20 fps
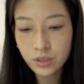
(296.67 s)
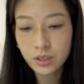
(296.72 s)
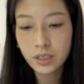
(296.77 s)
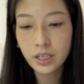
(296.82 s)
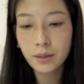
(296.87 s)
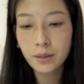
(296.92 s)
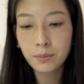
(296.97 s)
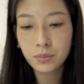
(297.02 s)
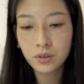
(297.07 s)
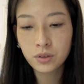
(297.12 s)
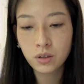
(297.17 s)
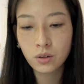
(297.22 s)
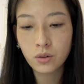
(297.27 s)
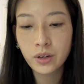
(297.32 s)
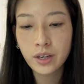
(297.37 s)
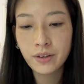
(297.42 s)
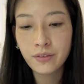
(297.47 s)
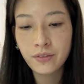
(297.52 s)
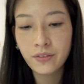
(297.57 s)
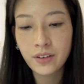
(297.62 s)

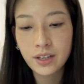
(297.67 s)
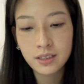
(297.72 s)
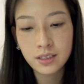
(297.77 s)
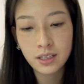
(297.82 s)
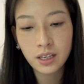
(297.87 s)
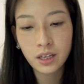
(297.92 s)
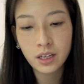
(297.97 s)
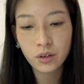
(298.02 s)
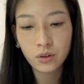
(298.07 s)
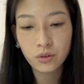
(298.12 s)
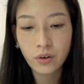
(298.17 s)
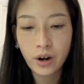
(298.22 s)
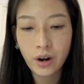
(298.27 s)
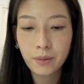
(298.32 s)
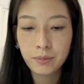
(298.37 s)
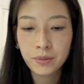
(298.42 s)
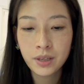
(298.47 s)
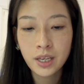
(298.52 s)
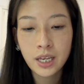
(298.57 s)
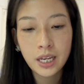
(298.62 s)
employees face in
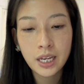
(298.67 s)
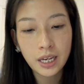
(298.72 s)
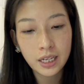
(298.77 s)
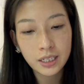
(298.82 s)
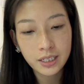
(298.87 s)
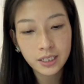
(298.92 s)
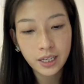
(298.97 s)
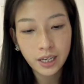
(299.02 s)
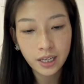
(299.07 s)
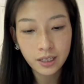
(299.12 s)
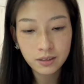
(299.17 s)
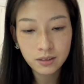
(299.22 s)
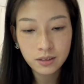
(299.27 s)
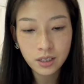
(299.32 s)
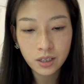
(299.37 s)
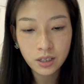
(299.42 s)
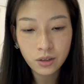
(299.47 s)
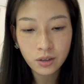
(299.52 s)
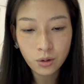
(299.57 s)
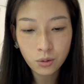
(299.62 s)
Grab. It can
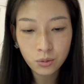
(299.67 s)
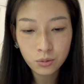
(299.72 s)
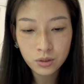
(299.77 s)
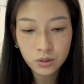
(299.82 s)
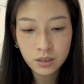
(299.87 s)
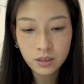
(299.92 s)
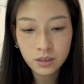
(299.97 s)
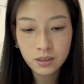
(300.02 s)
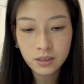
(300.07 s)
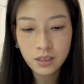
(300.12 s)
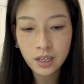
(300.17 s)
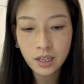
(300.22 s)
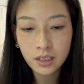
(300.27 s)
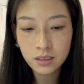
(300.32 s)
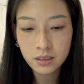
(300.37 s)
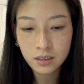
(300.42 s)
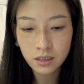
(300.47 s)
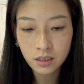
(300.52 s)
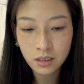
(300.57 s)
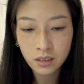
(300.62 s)
denote
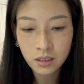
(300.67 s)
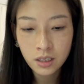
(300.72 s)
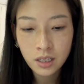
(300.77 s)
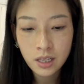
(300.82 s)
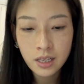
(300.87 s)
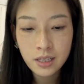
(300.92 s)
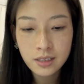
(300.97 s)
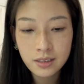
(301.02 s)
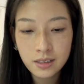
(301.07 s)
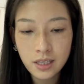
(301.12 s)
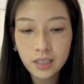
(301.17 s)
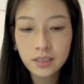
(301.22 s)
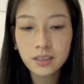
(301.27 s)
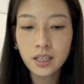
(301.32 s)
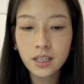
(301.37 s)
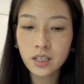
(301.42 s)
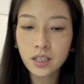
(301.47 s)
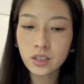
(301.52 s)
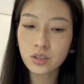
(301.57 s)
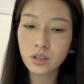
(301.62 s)

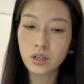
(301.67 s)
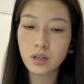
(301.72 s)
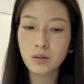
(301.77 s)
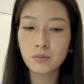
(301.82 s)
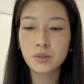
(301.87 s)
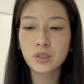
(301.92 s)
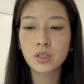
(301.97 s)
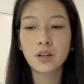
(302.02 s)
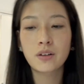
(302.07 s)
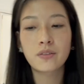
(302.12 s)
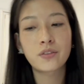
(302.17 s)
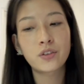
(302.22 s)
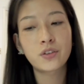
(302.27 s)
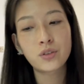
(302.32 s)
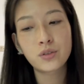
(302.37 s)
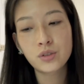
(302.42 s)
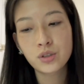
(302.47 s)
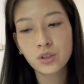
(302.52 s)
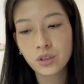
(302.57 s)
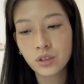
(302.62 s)
that in terms of
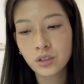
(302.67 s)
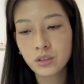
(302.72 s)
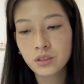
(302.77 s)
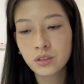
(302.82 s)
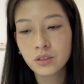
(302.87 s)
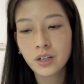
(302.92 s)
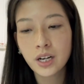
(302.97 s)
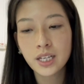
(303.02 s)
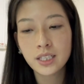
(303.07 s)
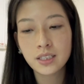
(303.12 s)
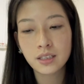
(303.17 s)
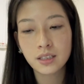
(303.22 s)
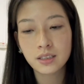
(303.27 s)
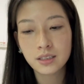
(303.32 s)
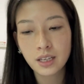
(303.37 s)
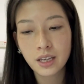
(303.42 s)
future crisis